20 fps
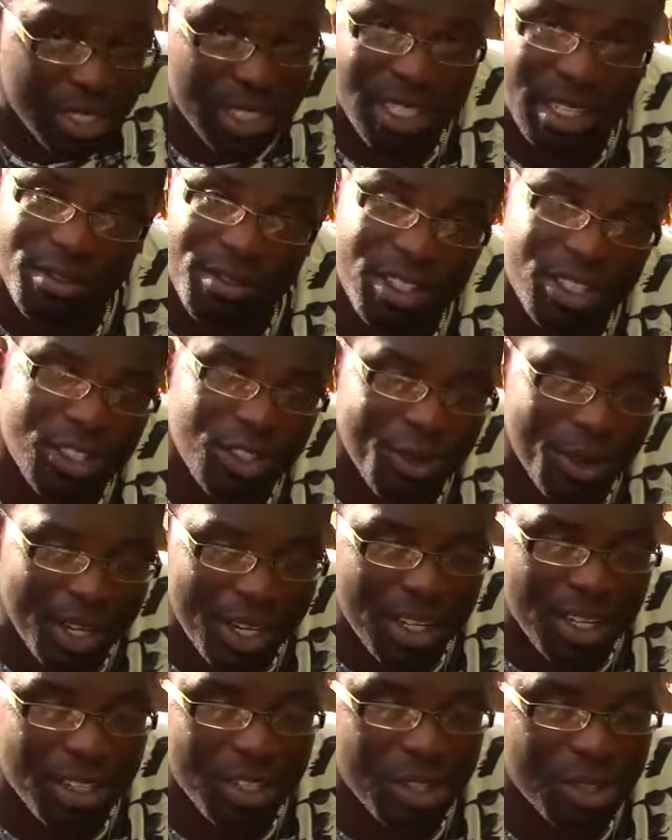service
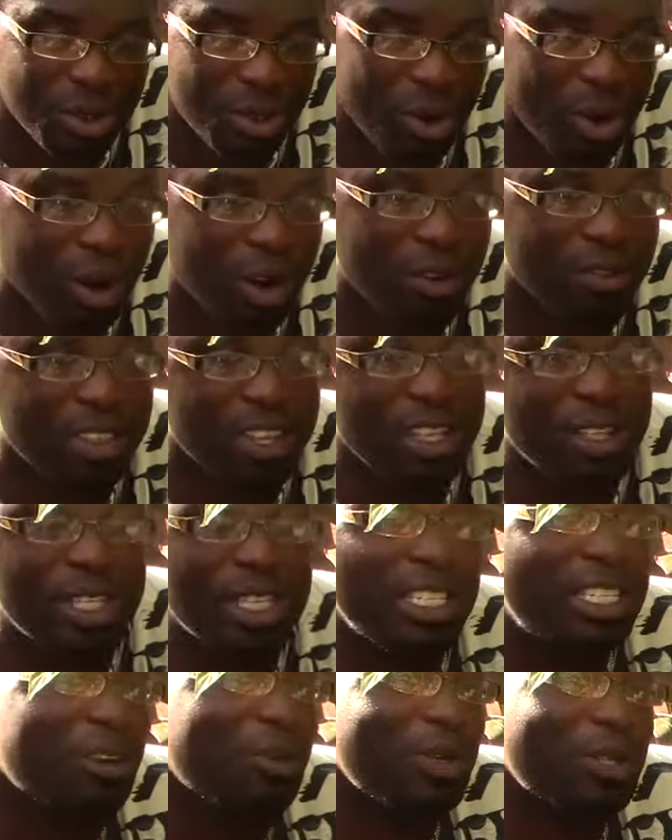training. So all of this
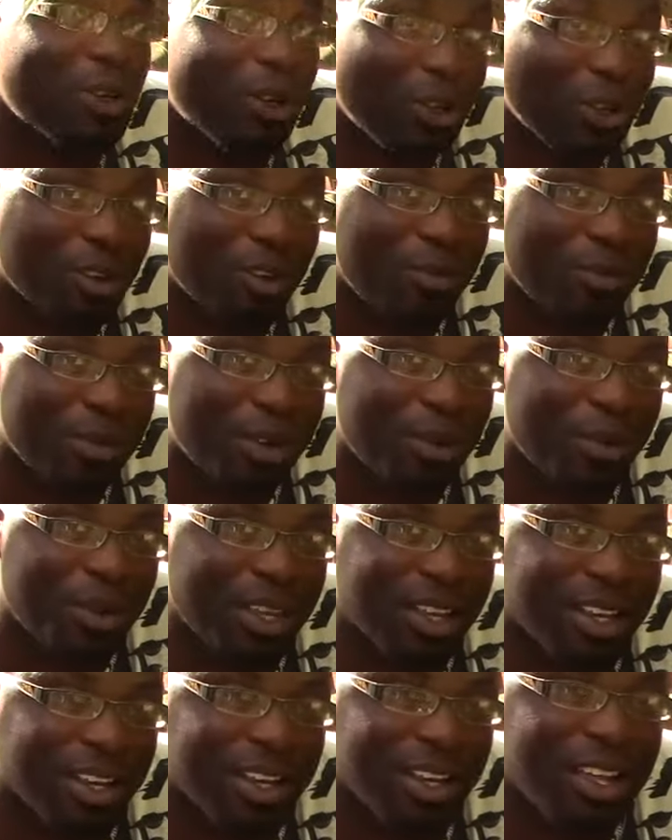is a result of
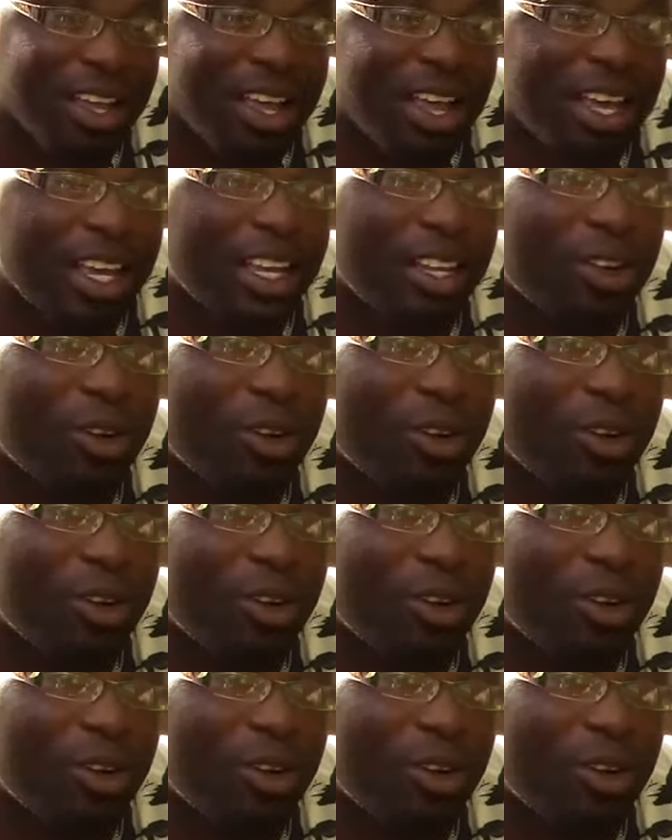Maria. It